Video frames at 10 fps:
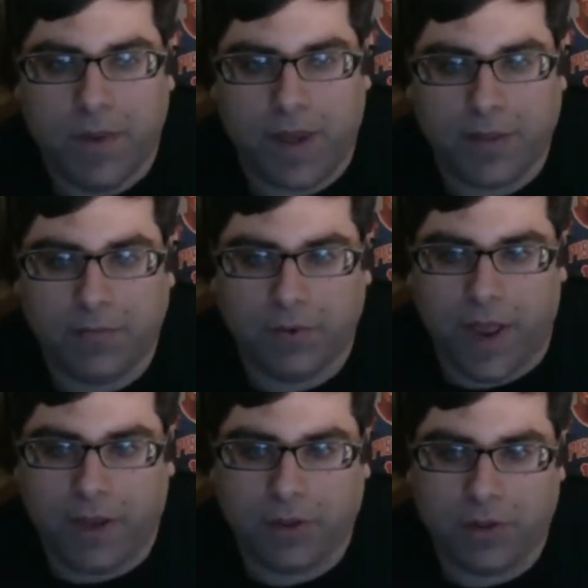
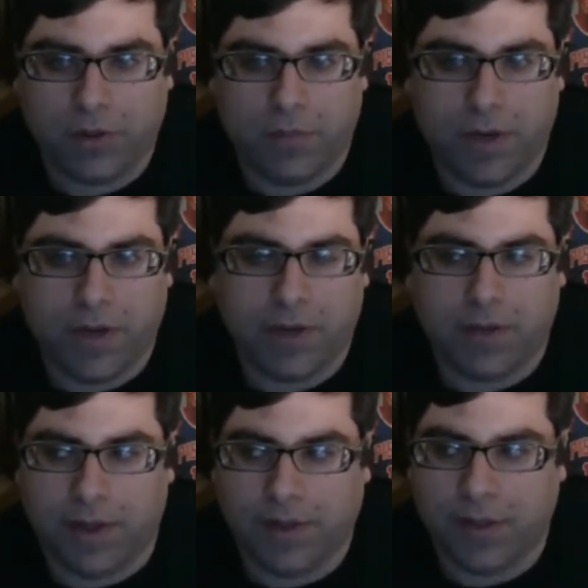reactions to meeting, I
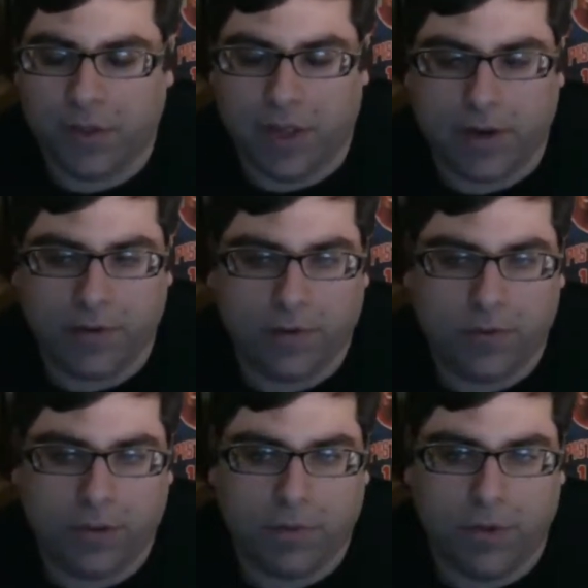think, Senator Chris
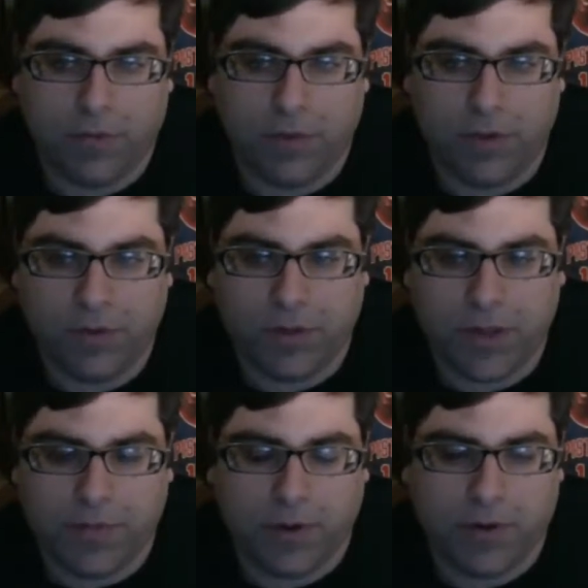Murphy, who's a
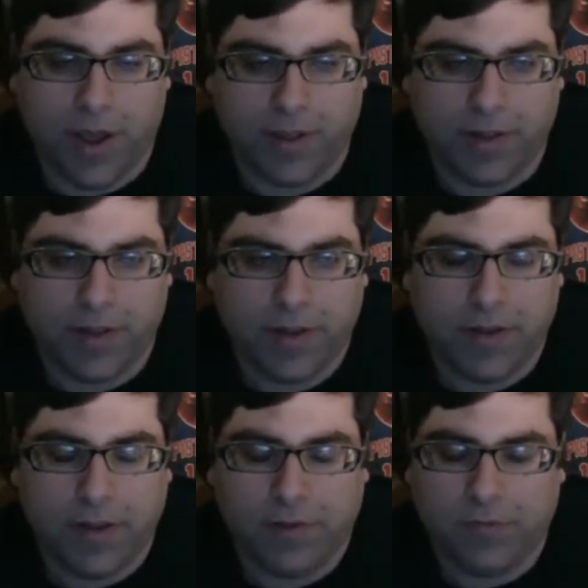Democrat
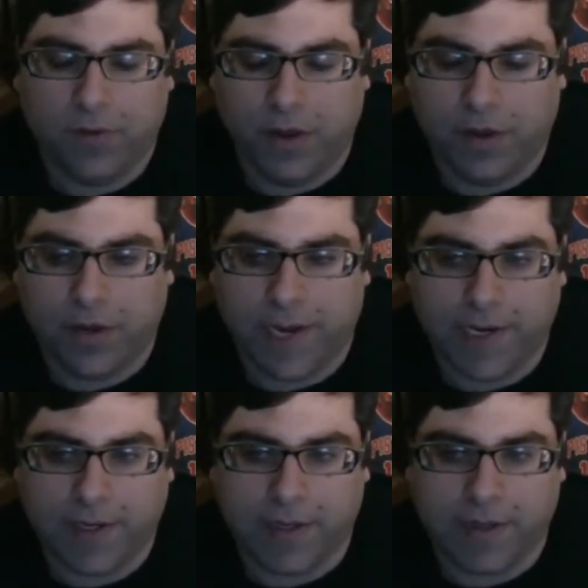of Connecticut.